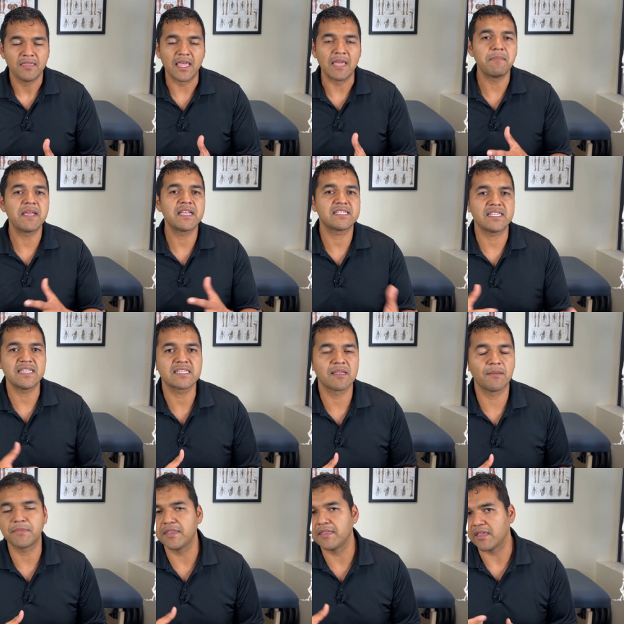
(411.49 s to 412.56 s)
they may see
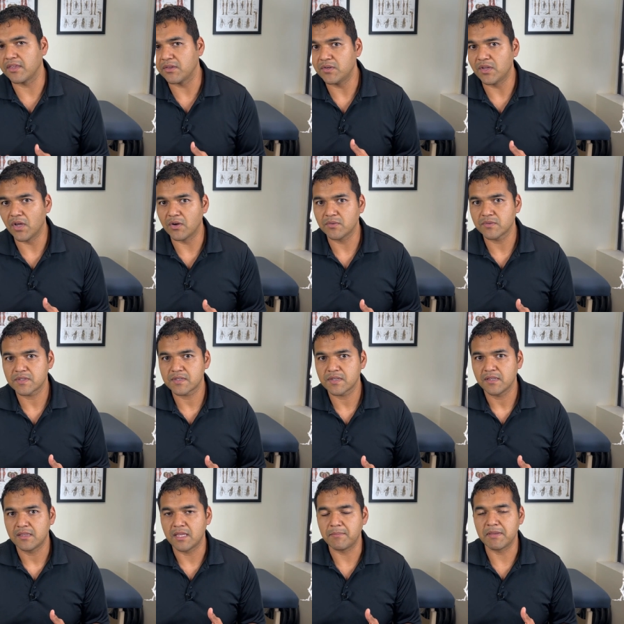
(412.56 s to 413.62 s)
something that you
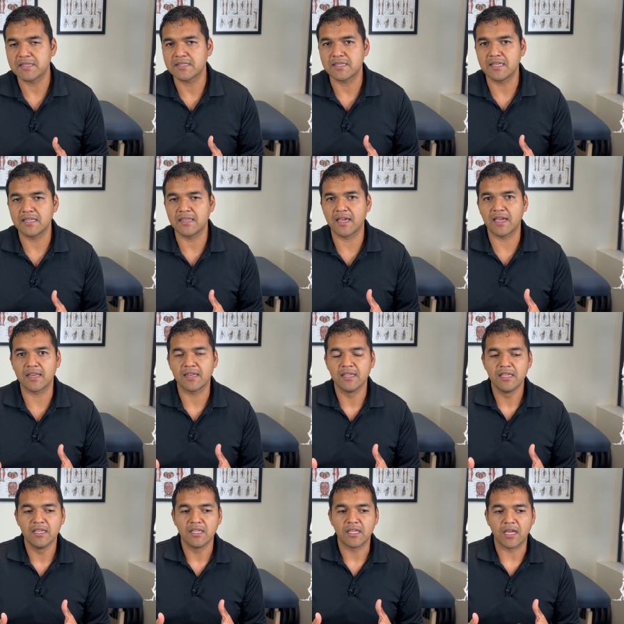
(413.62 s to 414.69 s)
don't. They may see that